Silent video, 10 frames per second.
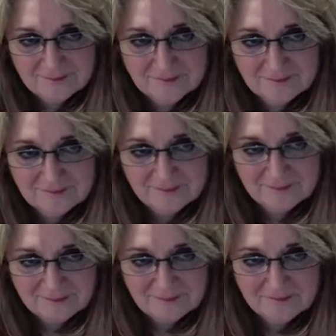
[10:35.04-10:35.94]

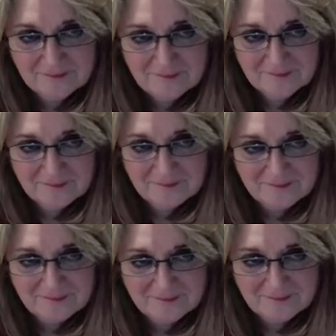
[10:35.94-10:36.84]

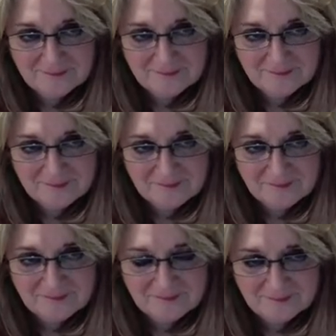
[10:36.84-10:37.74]

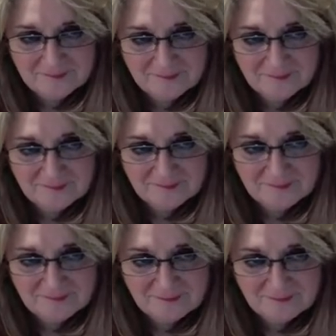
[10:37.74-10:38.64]

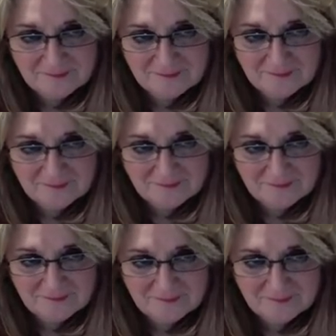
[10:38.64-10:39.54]

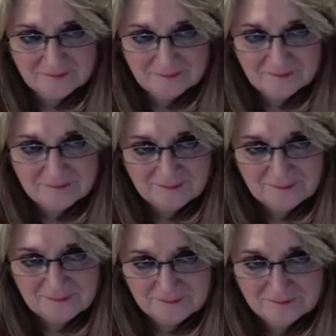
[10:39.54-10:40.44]

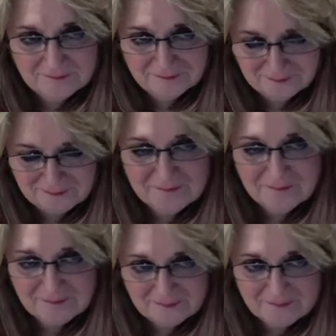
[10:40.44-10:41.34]

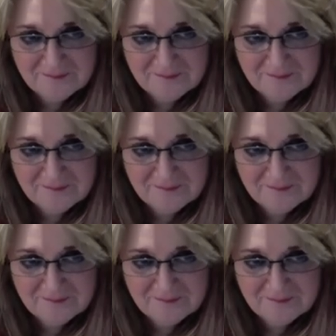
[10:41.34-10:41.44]
No words are spoken by the person on screen.